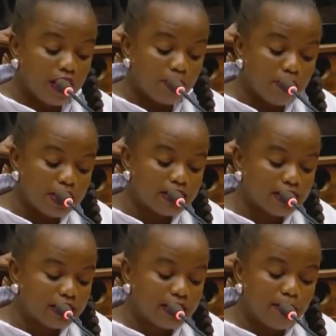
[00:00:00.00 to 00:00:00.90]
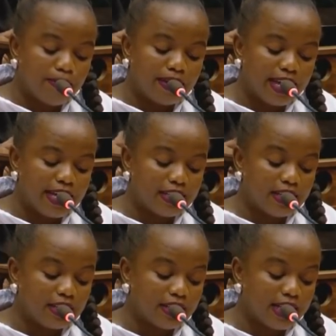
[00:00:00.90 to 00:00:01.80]
are the ministers implicated
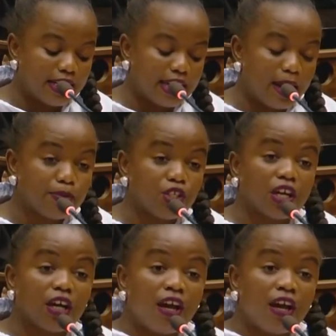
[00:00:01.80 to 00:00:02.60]
in state capture.